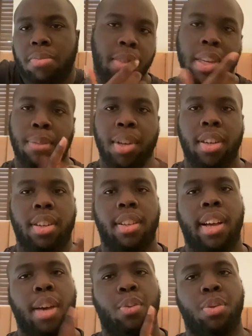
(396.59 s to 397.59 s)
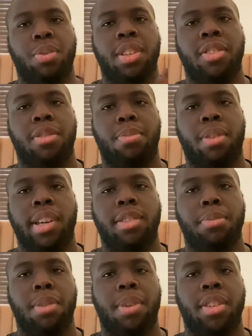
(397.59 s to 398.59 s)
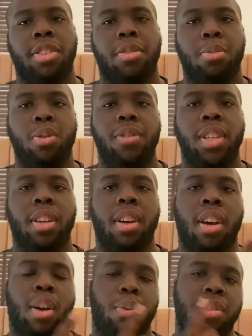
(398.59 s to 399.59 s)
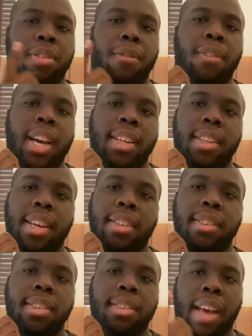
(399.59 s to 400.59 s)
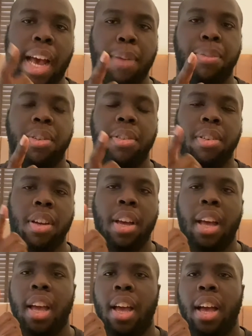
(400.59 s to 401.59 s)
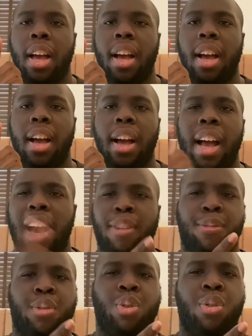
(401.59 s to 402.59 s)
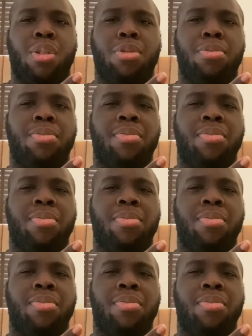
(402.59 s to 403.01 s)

And I'm not gonna lie, what really surprised me about this movie was the fact that this happened after,